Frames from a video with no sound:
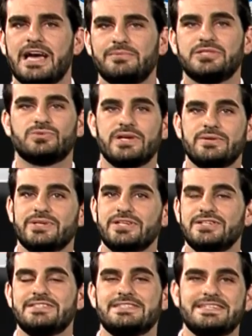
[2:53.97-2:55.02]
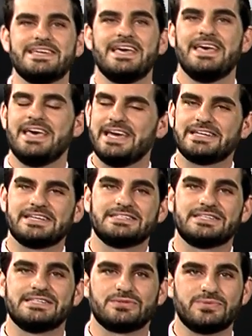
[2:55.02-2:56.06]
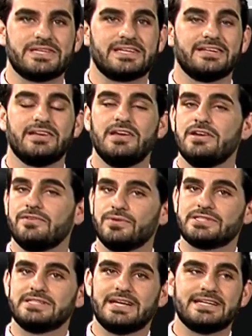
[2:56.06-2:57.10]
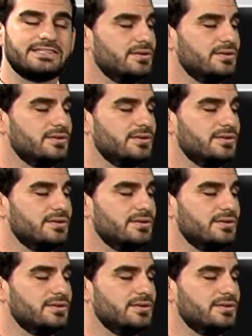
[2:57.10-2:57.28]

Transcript: how much rain we could see heading into this weekend. For tonight,